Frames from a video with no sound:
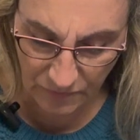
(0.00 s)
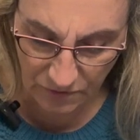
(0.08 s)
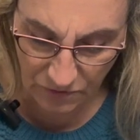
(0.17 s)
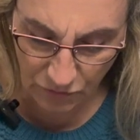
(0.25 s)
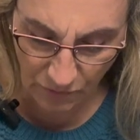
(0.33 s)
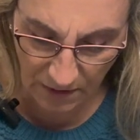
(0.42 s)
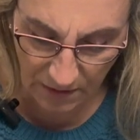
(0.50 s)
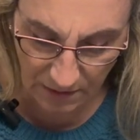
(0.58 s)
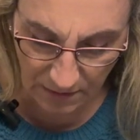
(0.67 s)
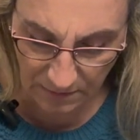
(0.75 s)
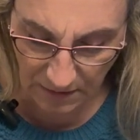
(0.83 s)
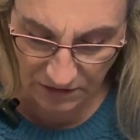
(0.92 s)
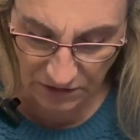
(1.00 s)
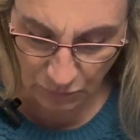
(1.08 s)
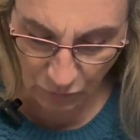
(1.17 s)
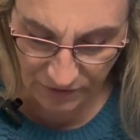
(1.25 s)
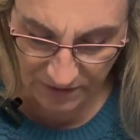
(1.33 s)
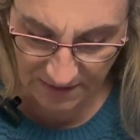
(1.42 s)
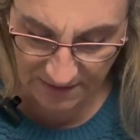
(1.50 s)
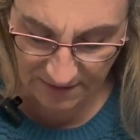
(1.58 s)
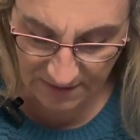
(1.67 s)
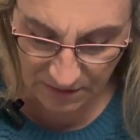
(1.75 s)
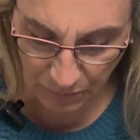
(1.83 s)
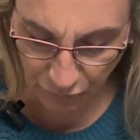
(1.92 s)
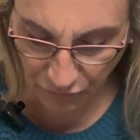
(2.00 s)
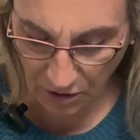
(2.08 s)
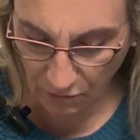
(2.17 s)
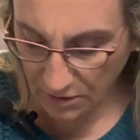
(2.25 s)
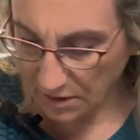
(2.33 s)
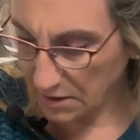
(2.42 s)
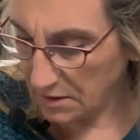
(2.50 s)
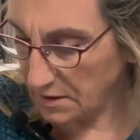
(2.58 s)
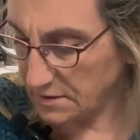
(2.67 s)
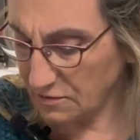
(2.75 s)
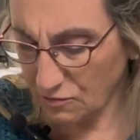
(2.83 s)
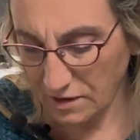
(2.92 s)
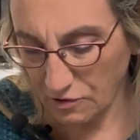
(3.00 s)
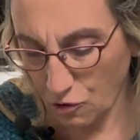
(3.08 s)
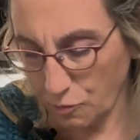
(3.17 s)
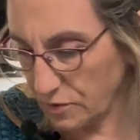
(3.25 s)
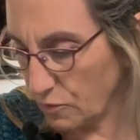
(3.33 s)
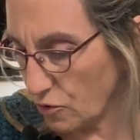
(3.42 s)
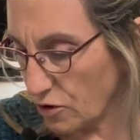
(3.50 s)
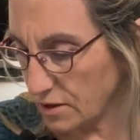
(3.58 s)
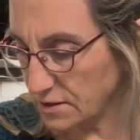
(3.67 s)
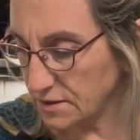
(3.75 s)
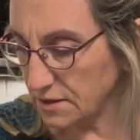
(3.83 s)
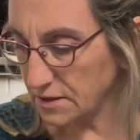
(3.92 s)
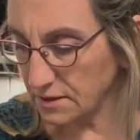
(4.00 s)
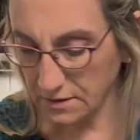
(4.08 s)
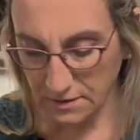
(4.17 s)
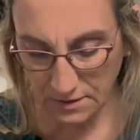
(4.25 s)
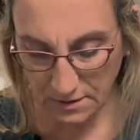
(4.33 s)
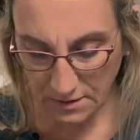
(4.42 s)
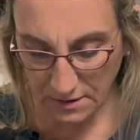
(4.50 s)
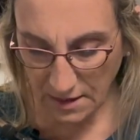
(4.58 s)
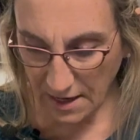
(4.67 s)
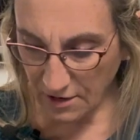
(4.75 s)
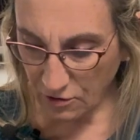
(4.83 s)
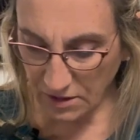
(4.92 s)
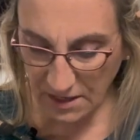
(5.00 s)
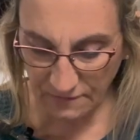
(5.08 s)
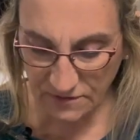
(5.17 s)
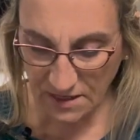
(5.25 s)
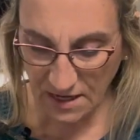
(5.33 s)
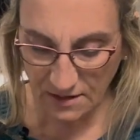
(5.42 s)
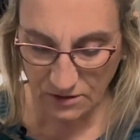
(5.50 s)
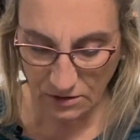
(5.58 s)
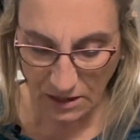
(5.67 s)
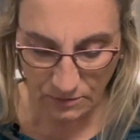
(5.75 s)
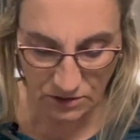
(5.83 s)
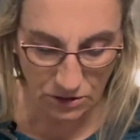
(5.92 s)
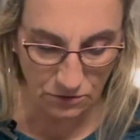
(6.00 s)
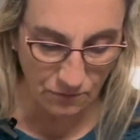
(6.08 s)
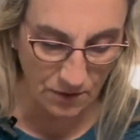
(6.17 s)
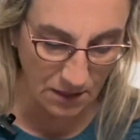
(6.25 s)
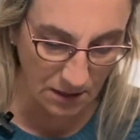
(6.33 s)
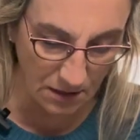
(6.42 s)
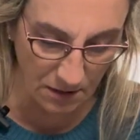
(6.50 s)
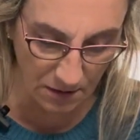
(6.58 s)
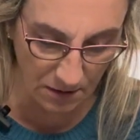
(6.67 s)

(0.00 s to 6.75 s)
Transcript: So I just want these to sprout in this. Oh, I hope it works. I only have 10, so that was 3,